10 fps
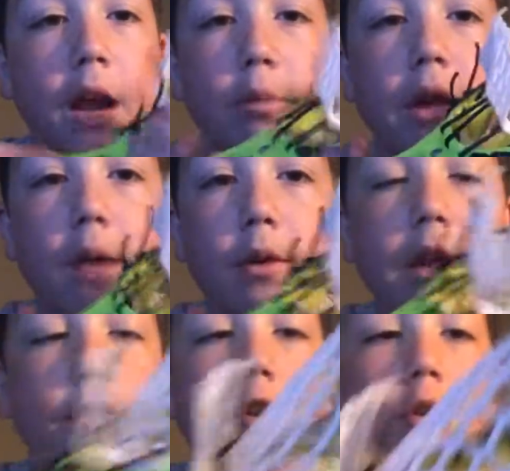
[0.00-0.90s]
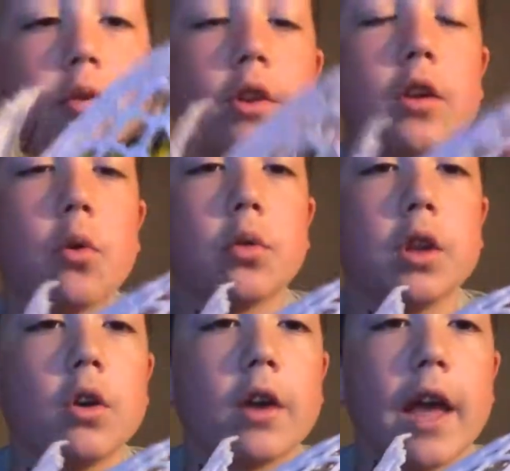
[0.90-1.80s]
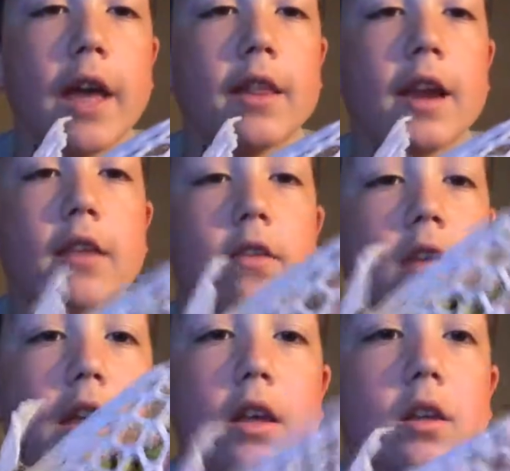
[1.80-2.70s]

I would never use it only on a head that has like